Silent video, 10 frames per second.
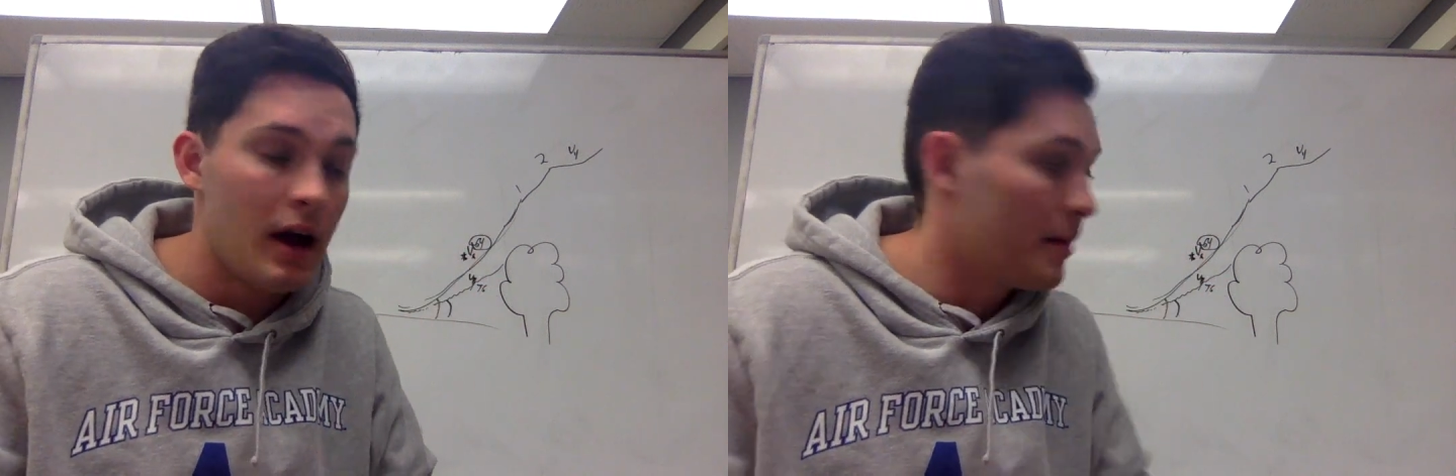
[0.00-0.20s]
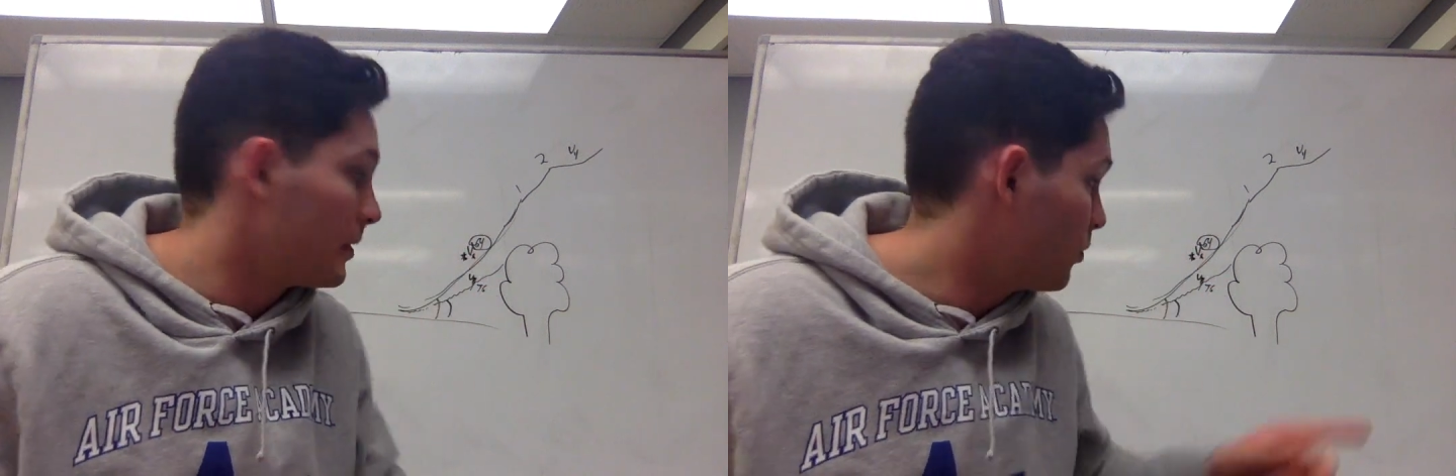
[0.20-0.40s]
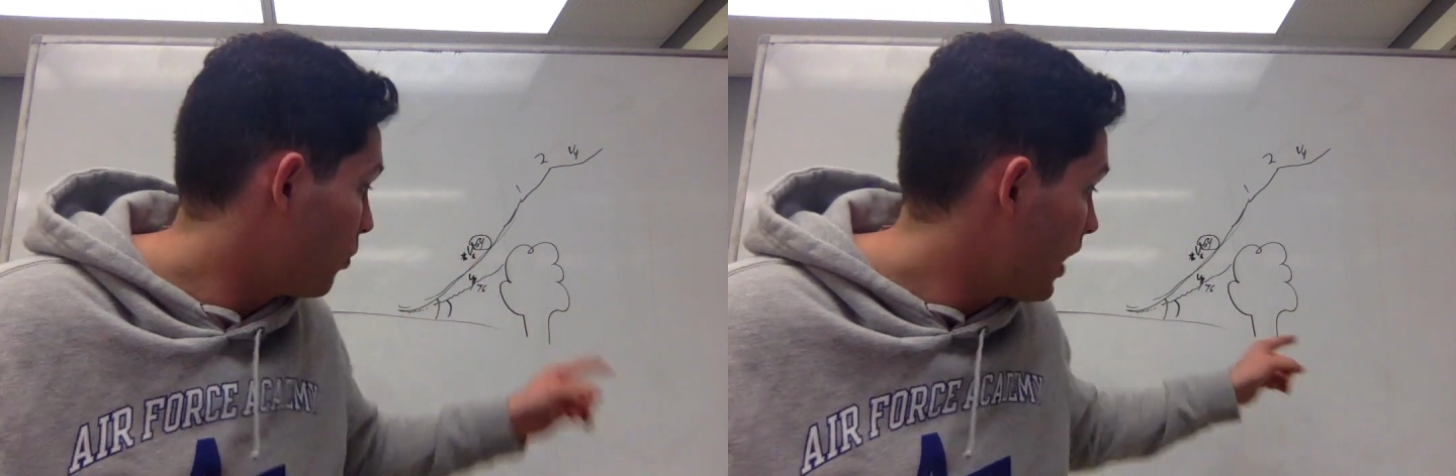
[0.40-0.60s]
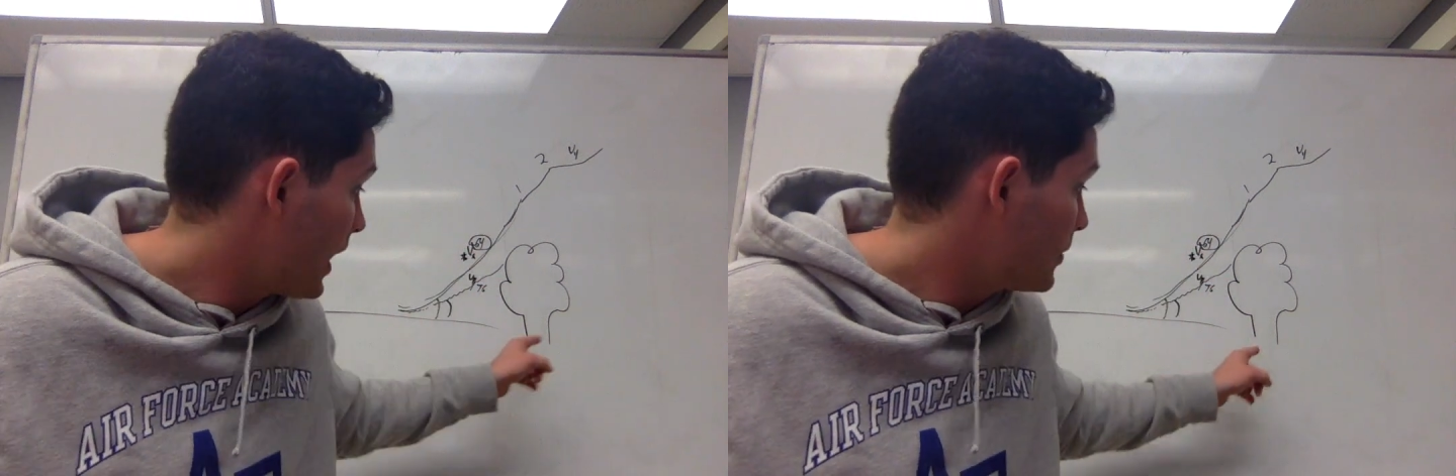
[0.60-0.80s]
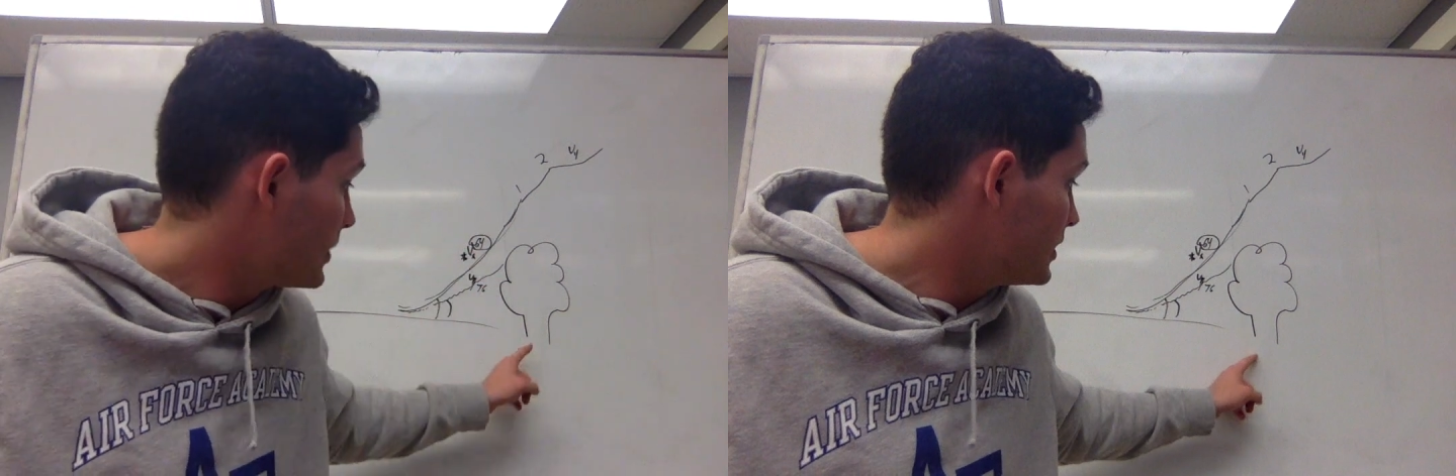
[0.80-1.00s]
and
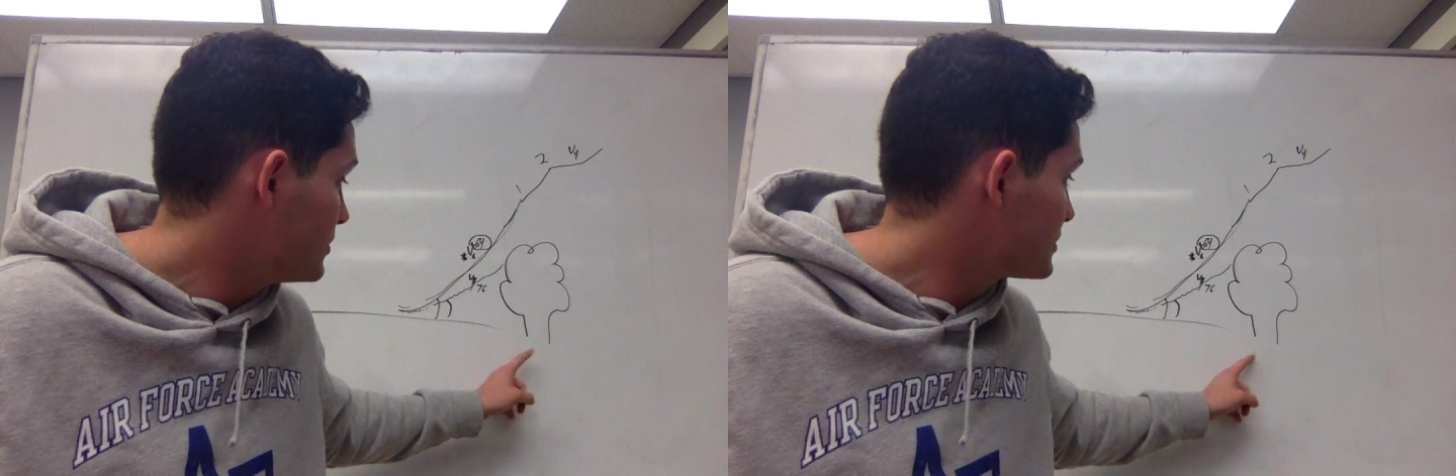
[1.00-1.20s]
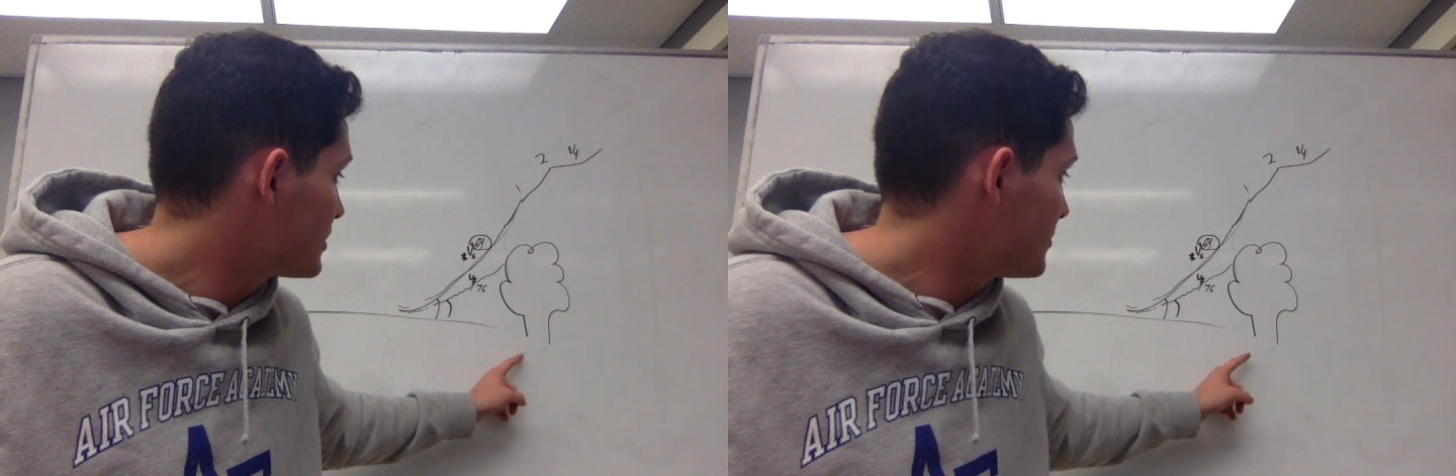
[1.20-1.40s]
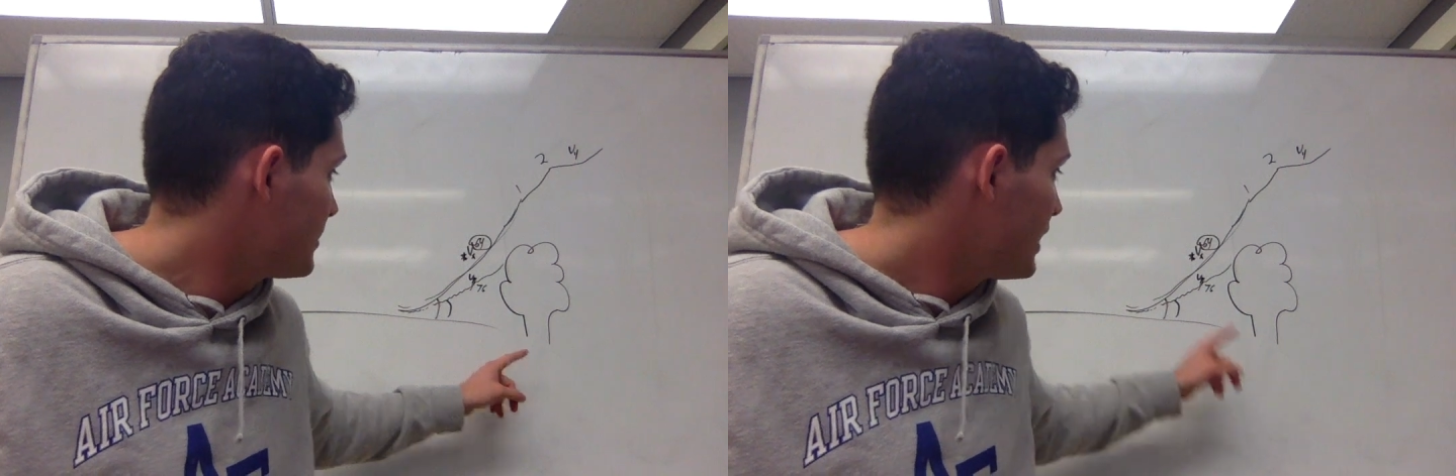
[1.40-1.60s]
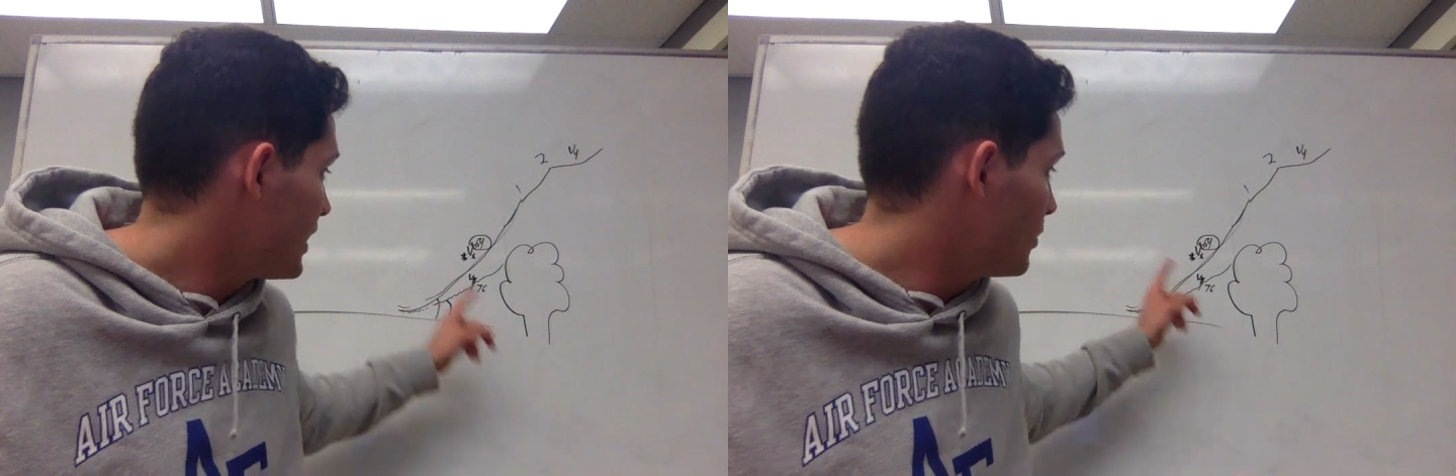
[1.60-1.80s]
why we use them